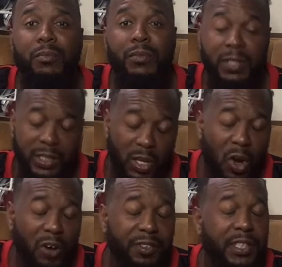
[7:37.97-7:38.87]
this
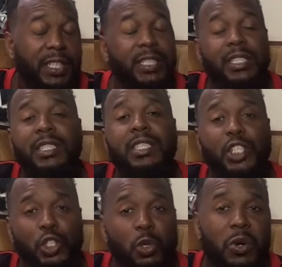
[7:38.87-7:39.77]
offseason to
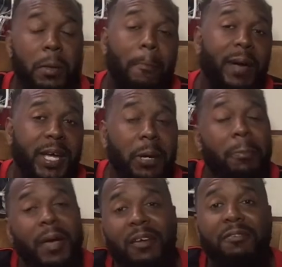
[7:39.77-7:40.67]
join Baker
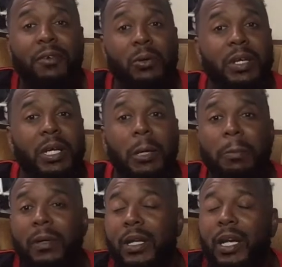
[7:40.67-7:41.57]
Mayfield and company,